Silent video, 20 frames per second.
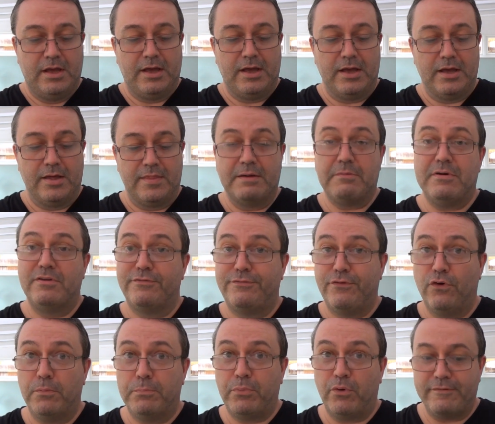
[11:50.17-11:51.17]
That one's
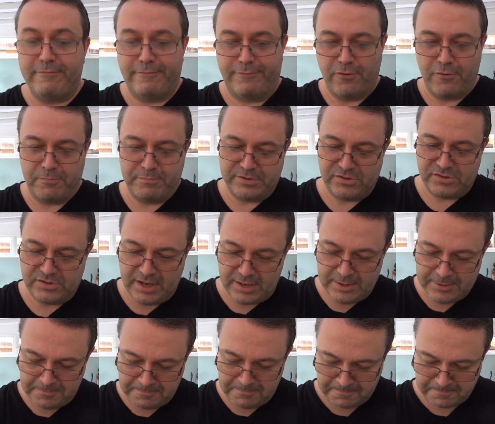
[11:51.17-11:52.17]
4.4%.